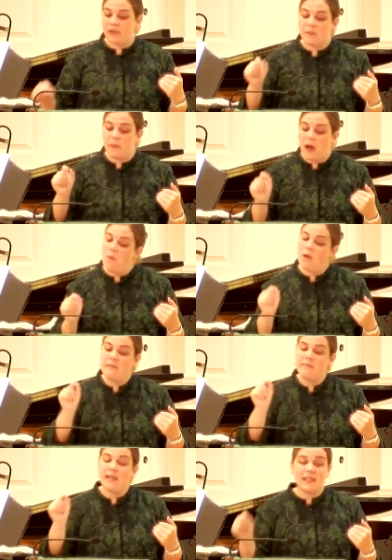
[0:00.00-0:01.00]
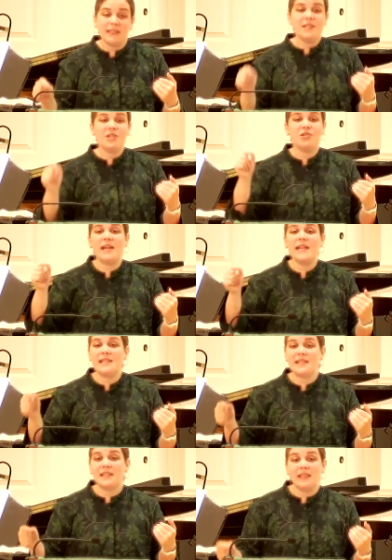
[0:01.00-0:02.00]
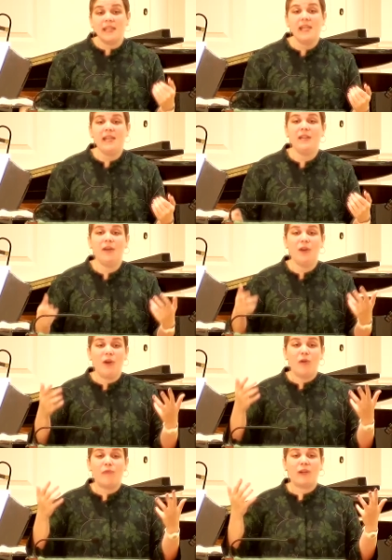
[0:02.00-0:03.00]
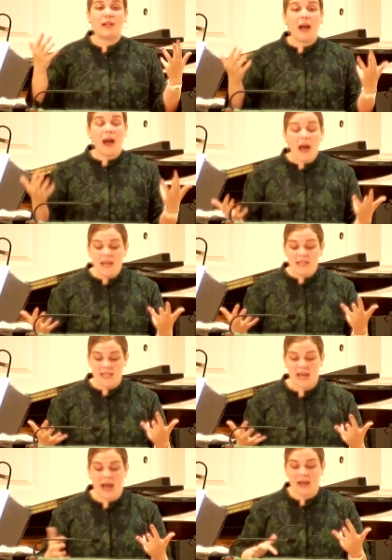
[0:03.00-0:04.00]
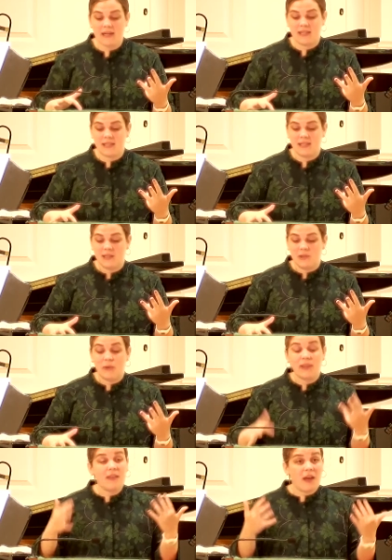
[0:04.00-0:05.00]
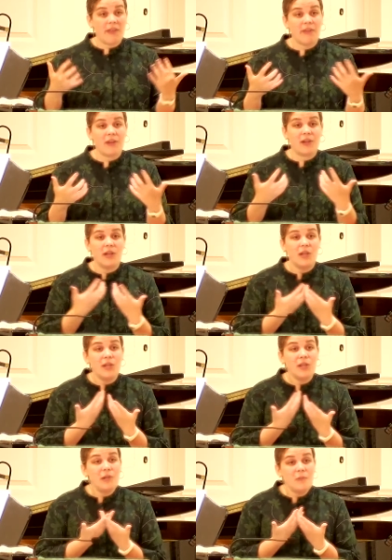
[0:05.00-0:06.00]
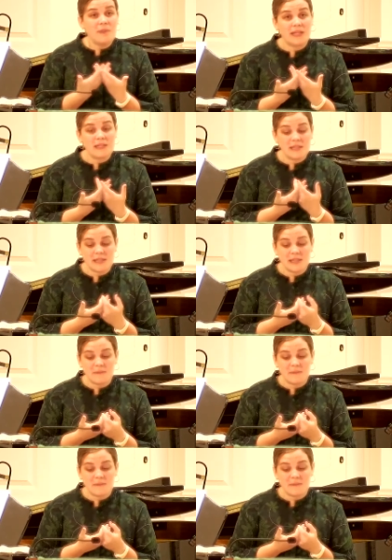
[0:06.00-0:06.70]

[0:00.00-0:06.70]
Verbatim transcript: The poem illustrates the need for contact with other humans.